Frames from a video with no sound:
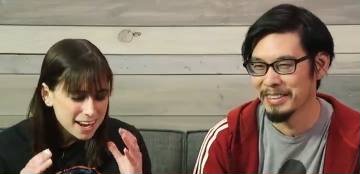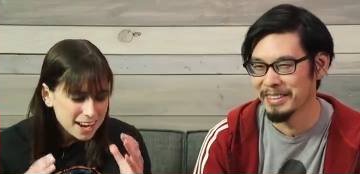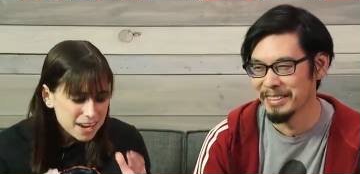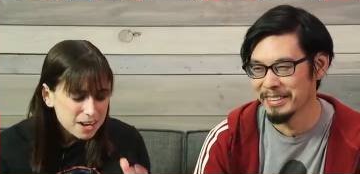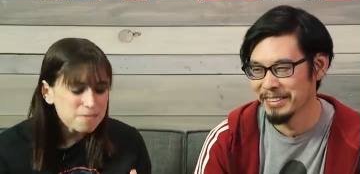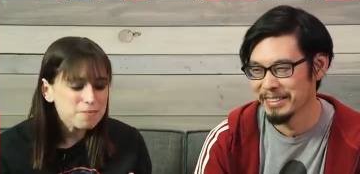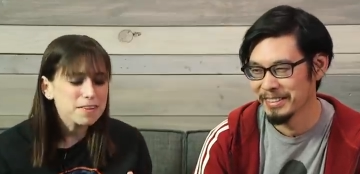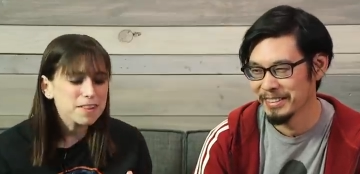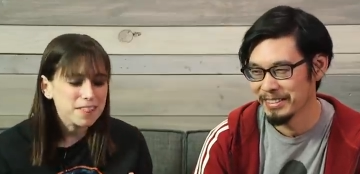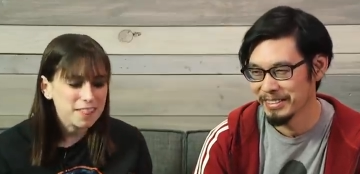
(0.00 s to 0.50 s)

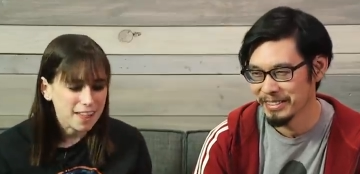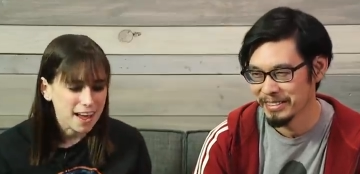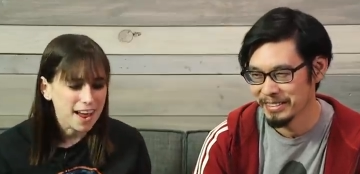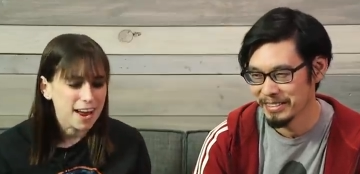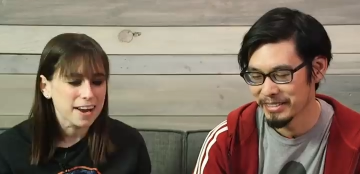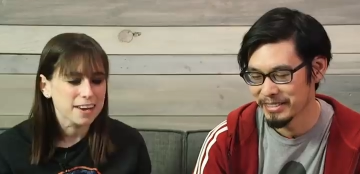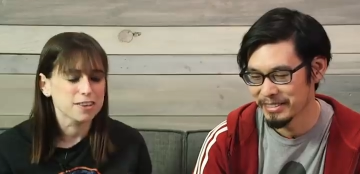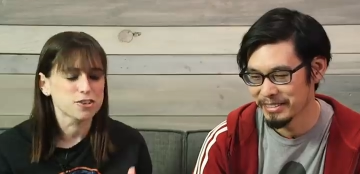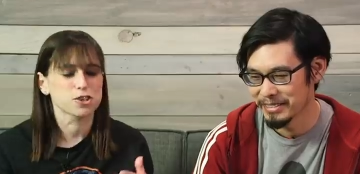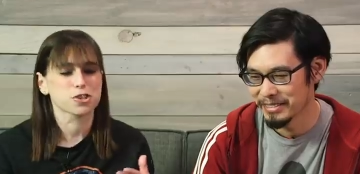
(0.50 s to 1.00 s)
Speaker 1: even
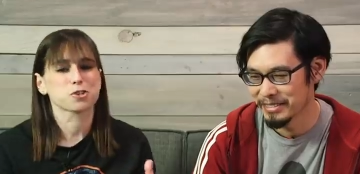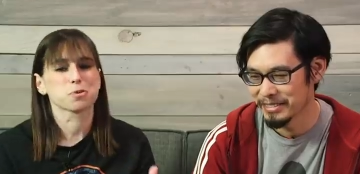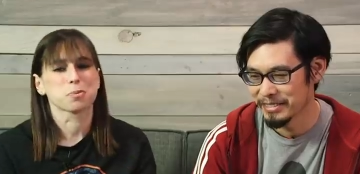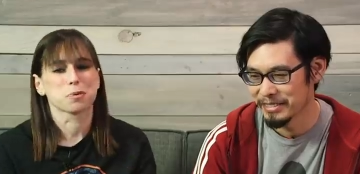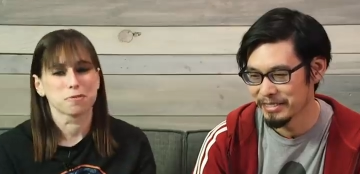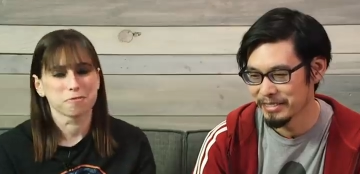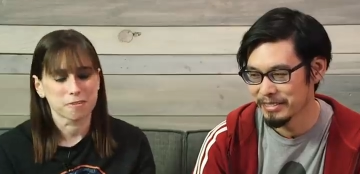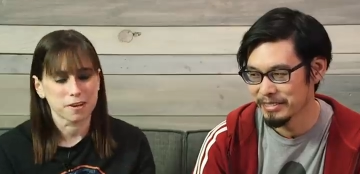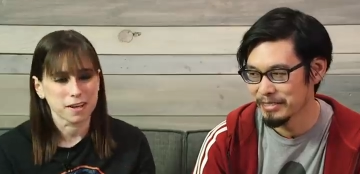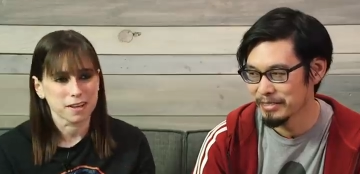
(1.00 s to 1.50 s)
then, just
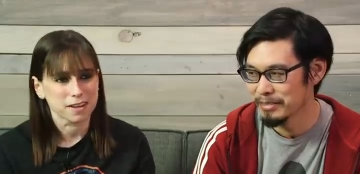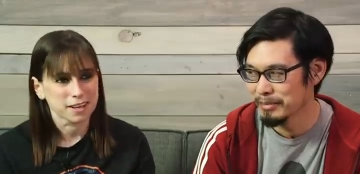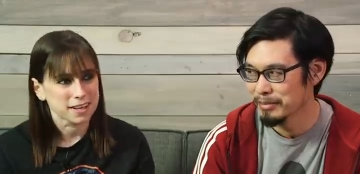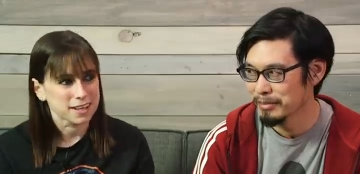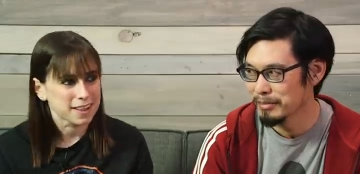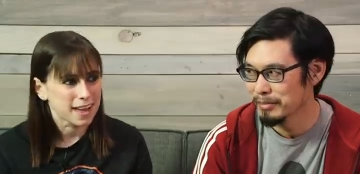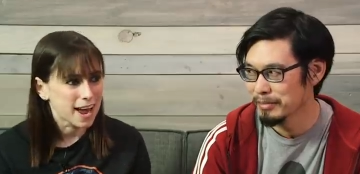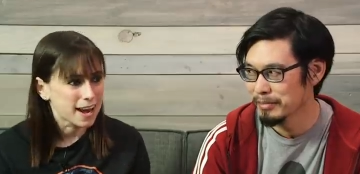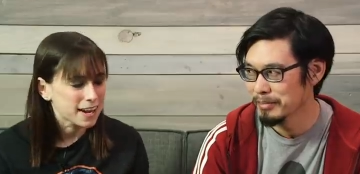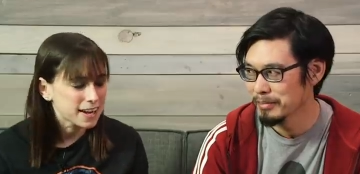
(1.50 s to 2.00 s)

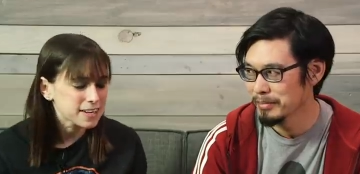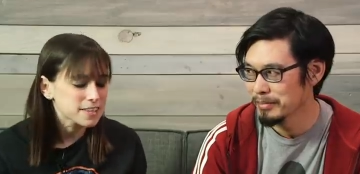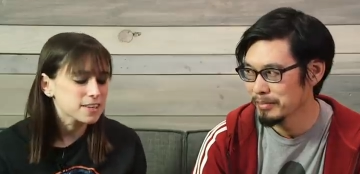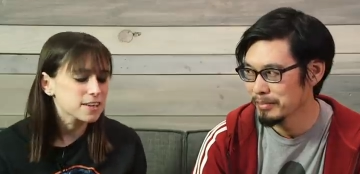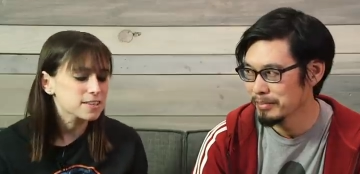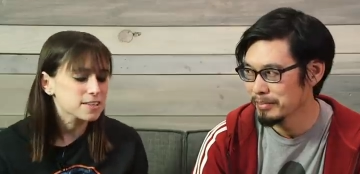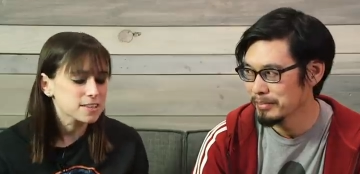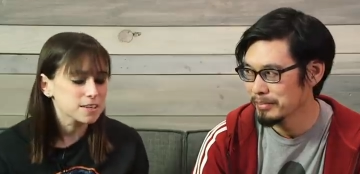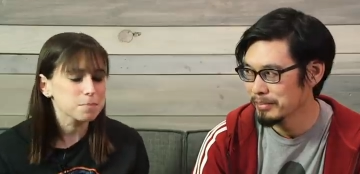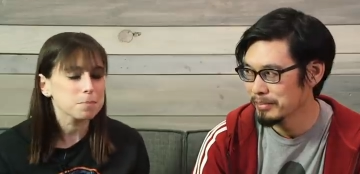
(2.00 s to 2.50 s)
revealing that, it
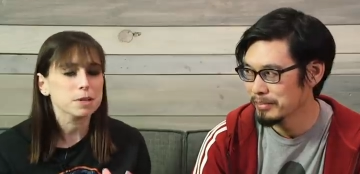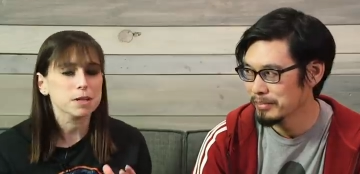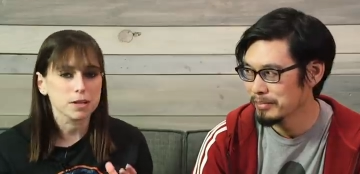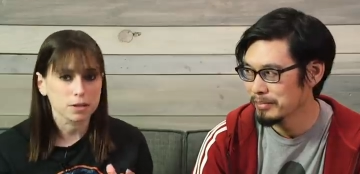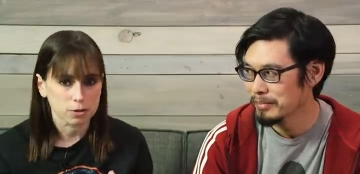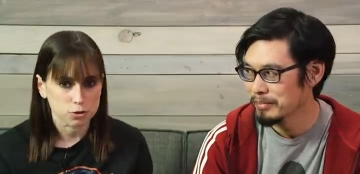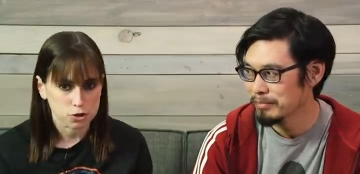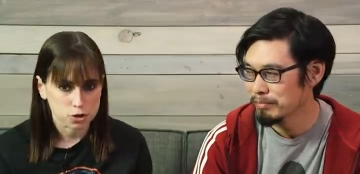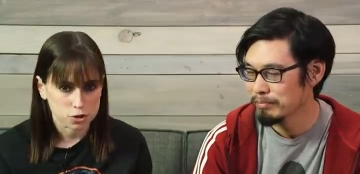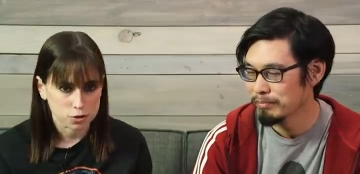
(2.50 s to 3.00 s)
does seem a
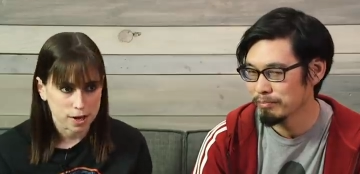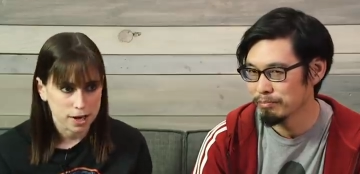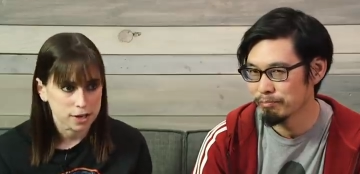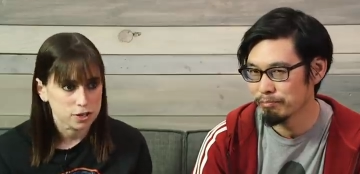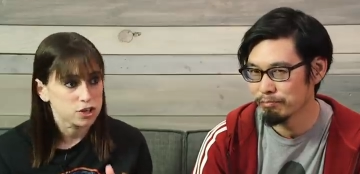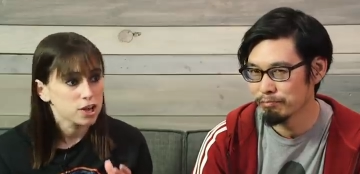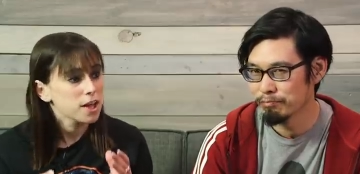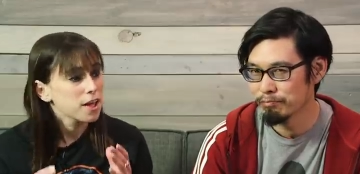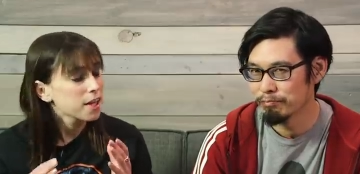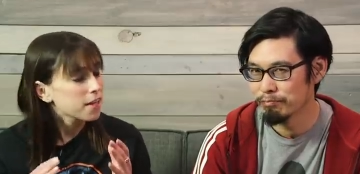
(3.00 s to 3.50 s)
little
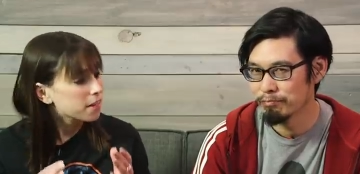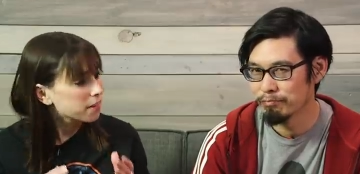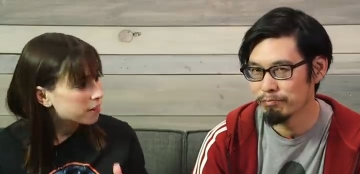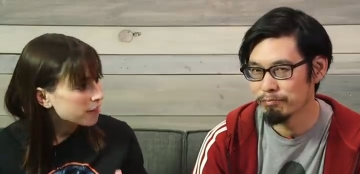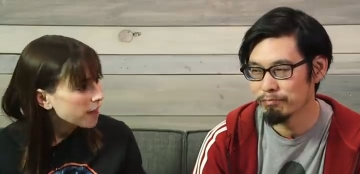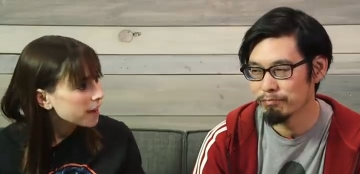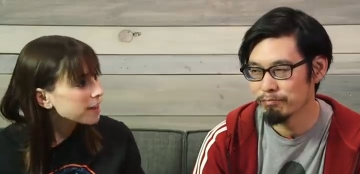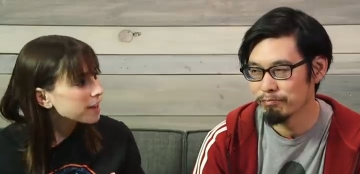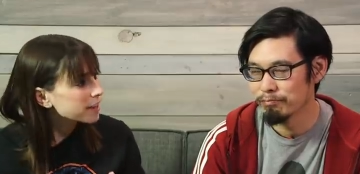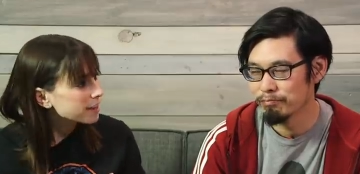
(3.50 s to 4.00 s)
strange.
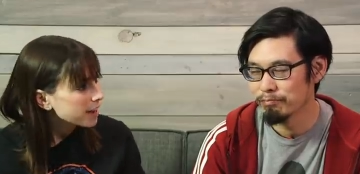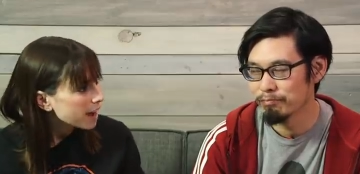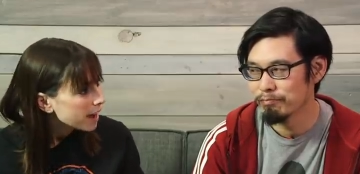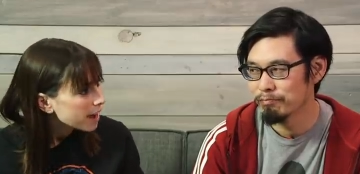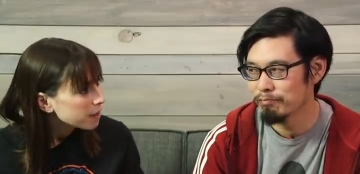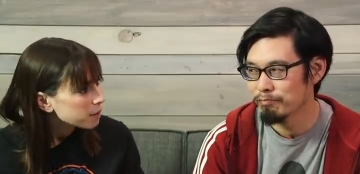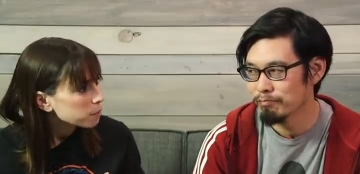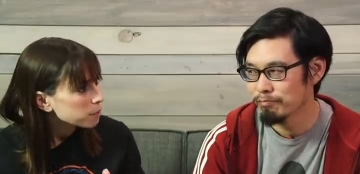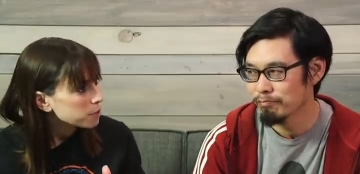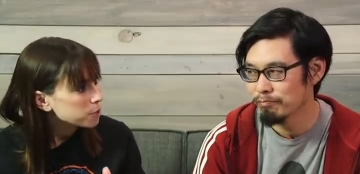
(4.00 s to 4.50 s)
Then
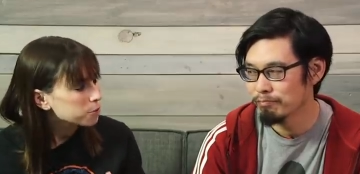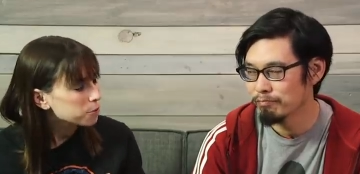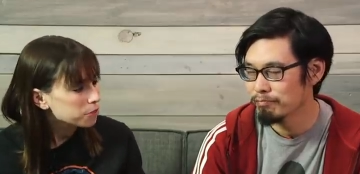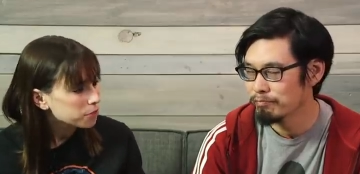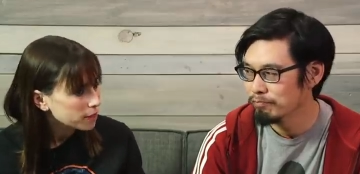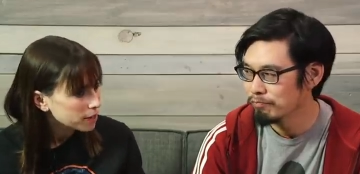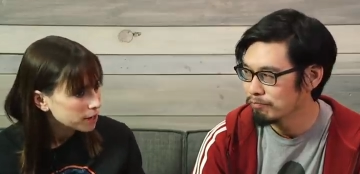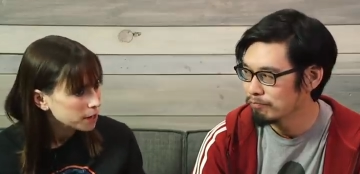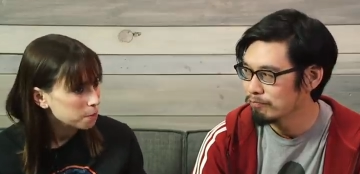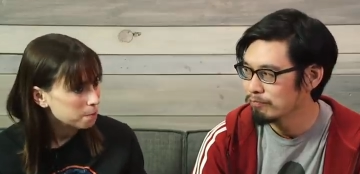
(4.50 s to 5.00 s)
again, when you
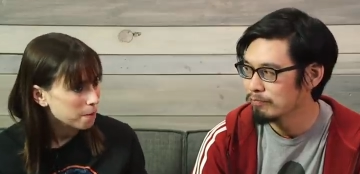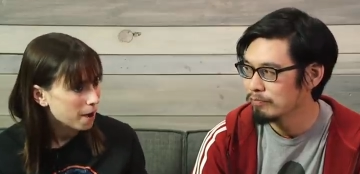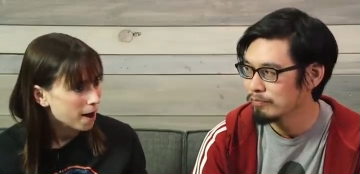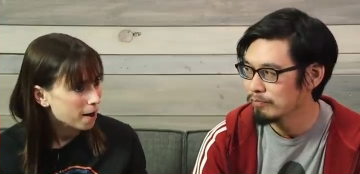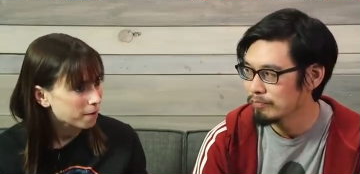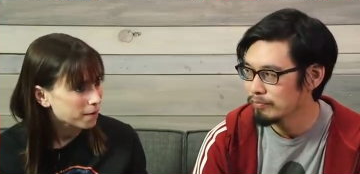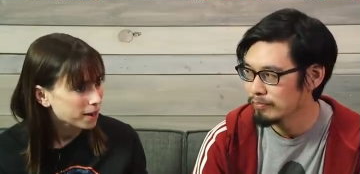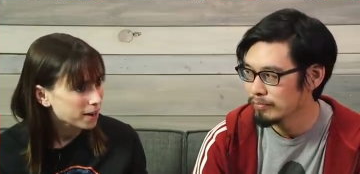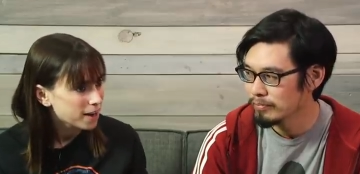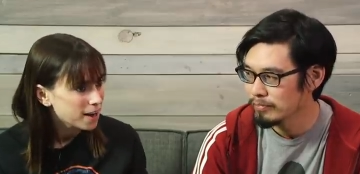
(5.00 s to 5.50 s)
think
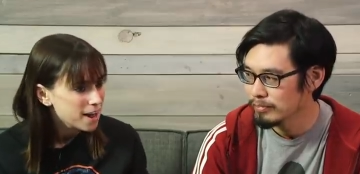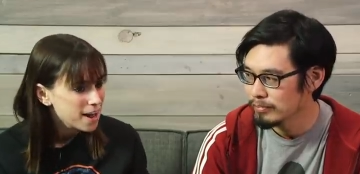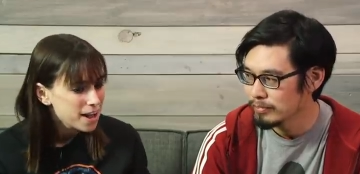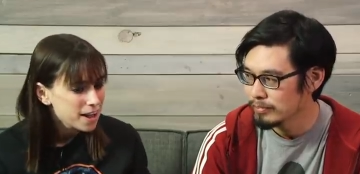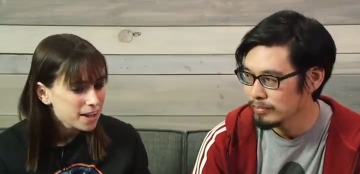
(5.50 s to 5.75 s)
about it,